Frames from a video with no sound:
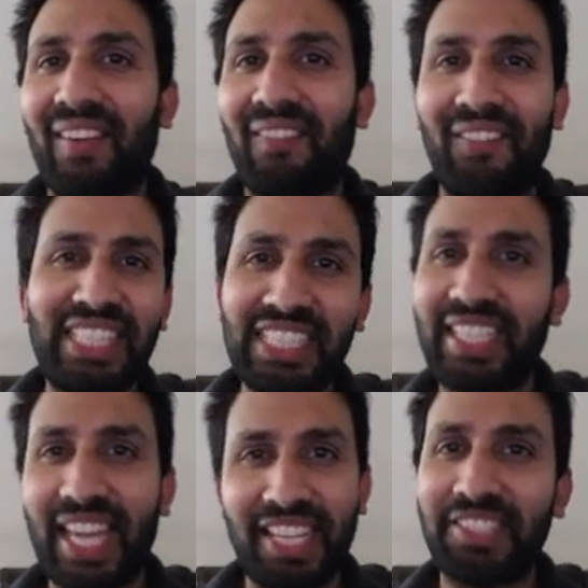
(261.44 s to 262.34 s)
Which
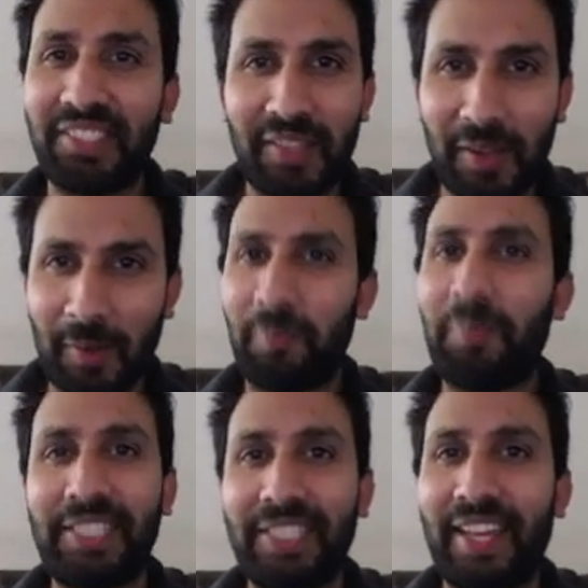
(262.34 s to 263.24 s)
takes the
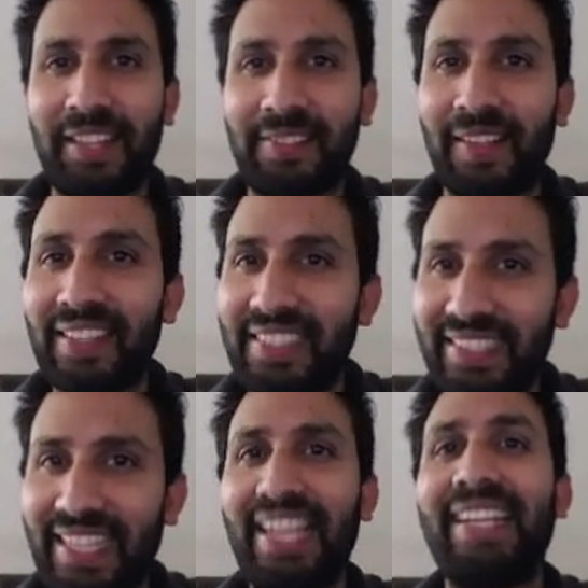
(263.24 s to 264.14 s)
precedence?
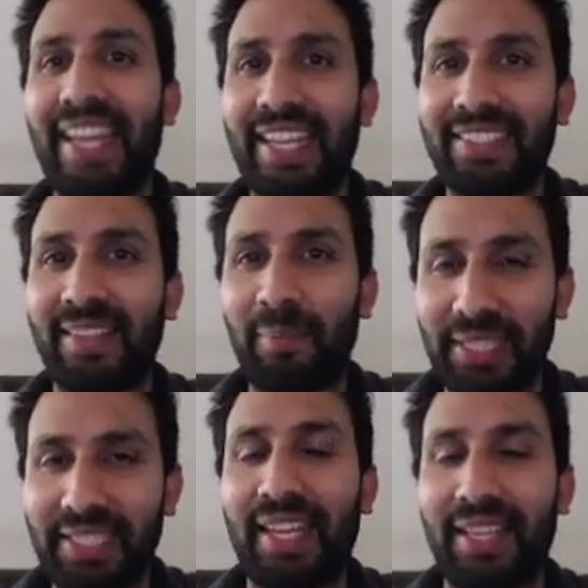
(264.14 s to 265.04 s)
Cell takes the
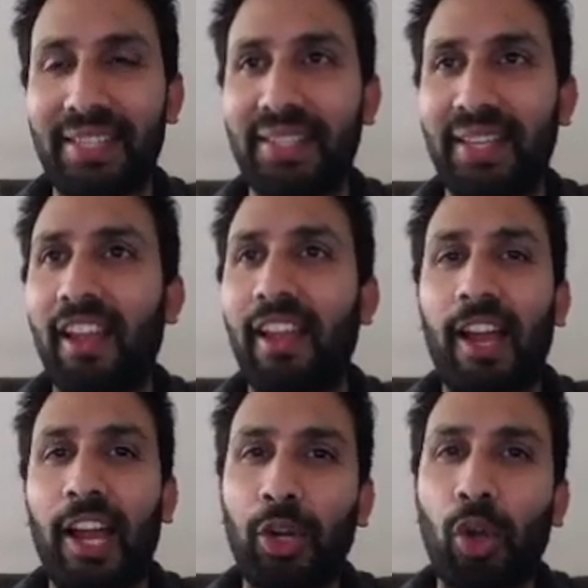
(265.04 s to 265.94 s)
precedence.
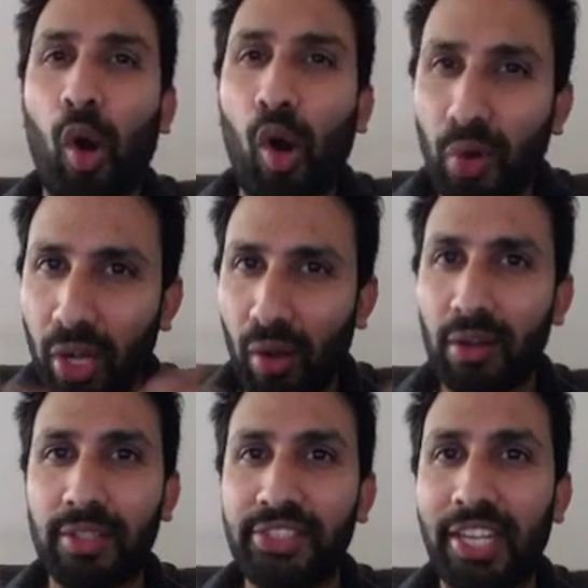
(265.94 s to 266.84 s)
And
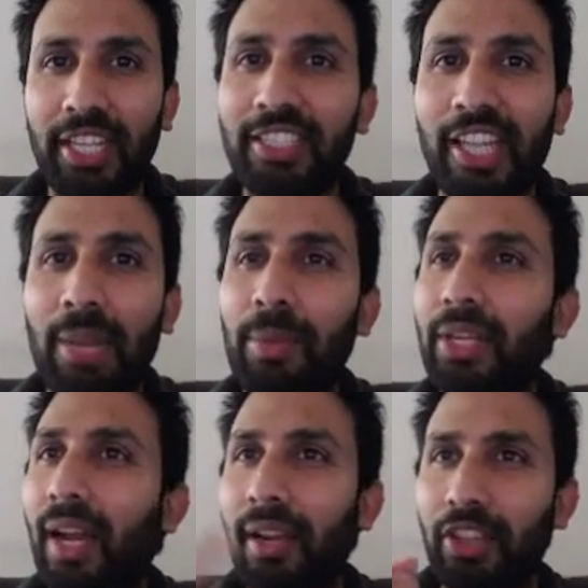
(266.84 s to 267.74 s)
overall settings can be
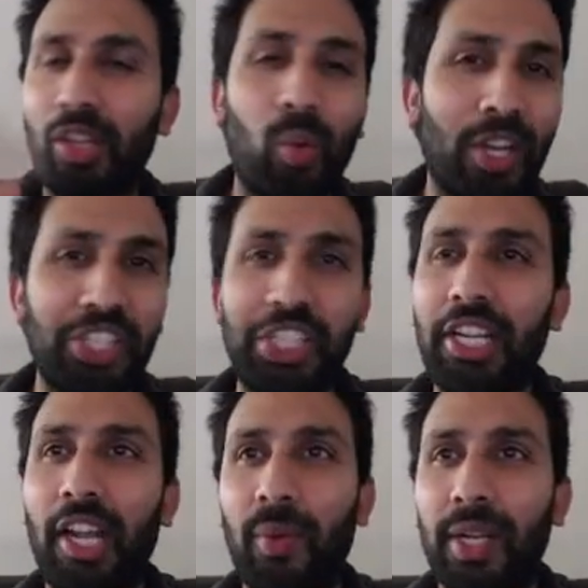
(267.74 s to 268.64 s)
done in the
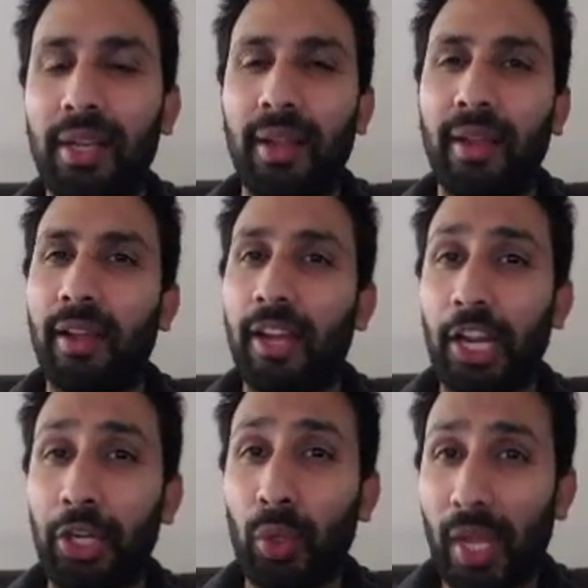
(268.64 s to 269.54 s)
worksheet level,
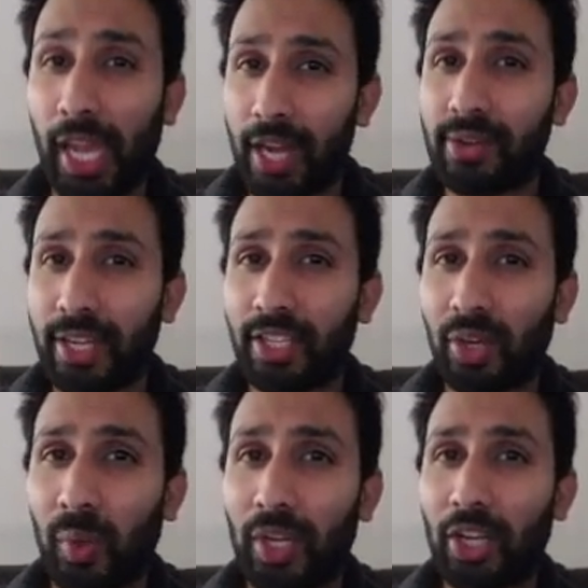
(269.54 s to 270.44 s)
and you can write the
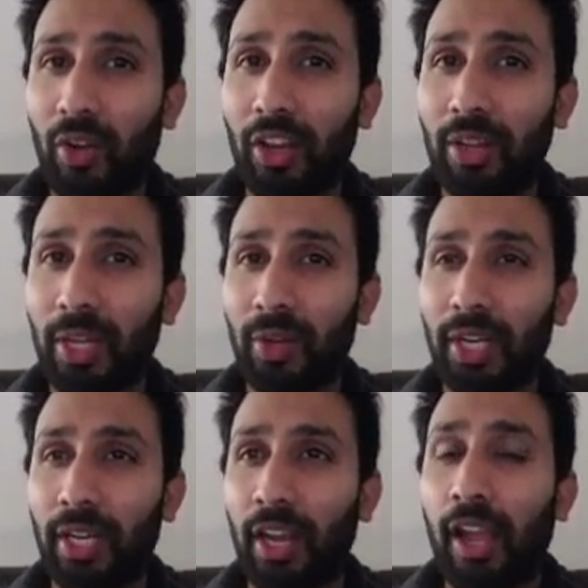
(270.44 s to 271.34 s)
code in column
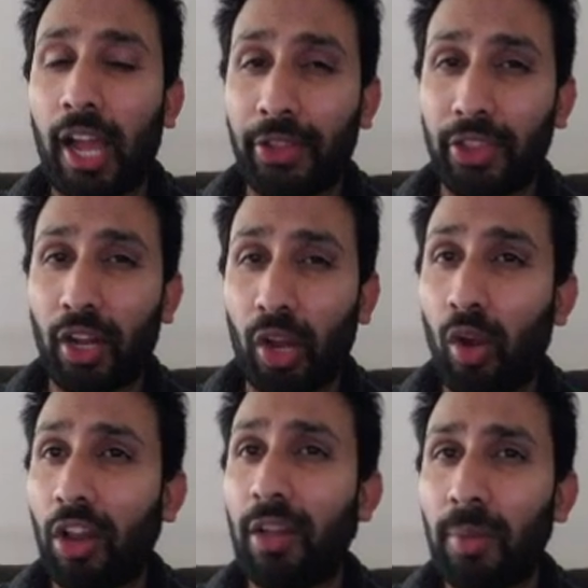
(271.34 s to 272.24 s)
level, and the
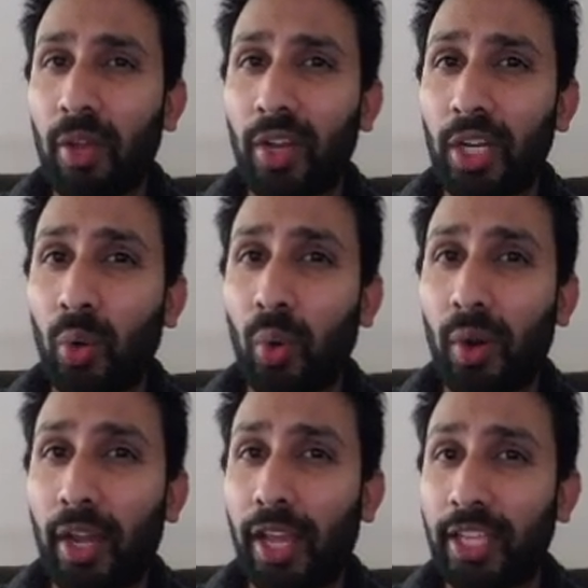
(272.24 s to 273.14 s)
column level
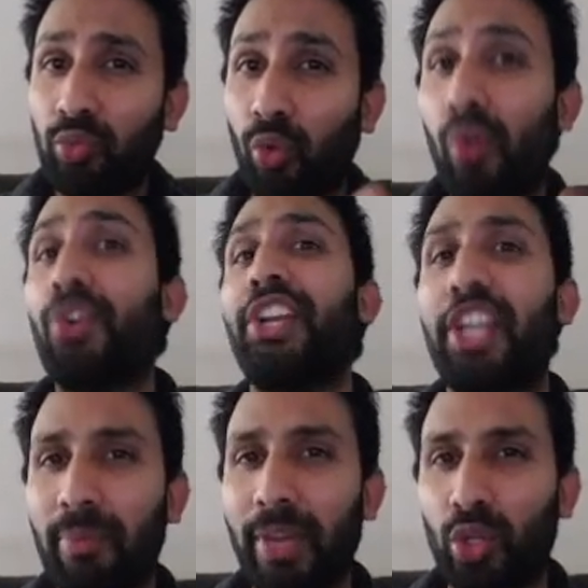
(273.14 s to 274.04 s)
code is
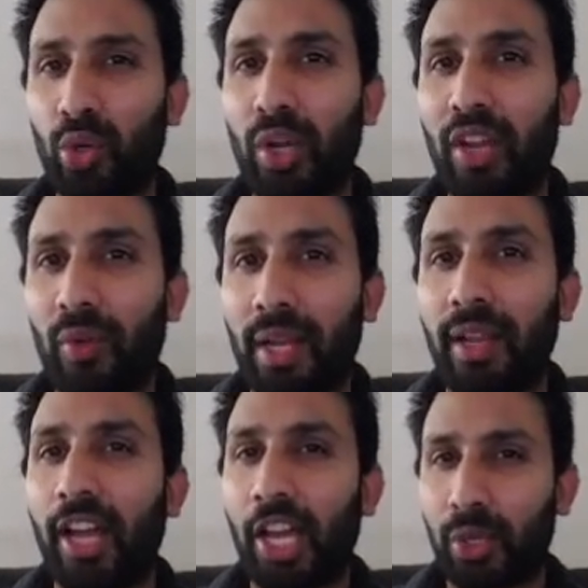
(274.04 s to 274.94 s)
overridden by the row level,
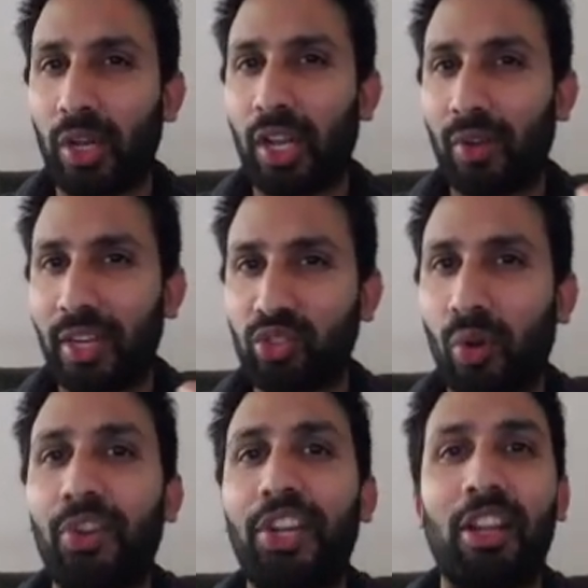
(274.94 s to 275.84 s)
and row level is
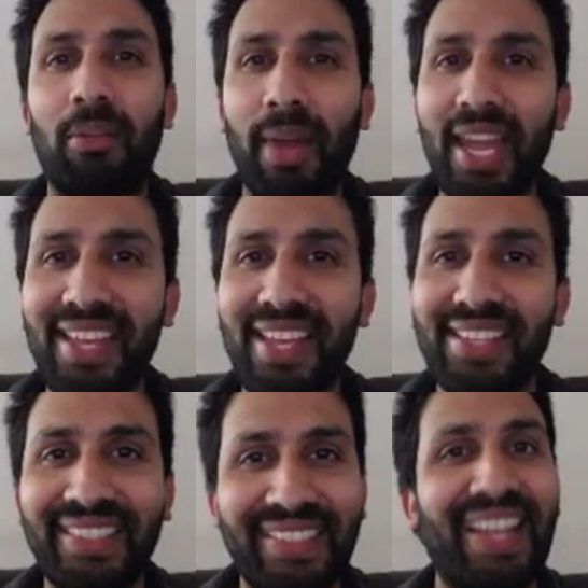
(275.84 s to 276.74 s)
overridden by
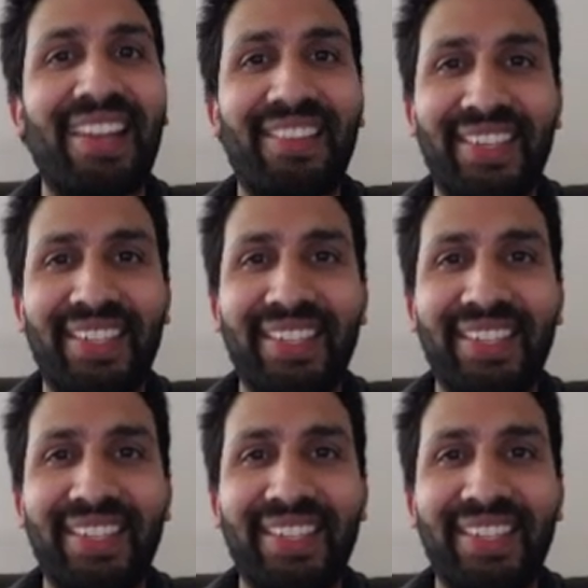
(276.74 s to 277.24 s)
cell level.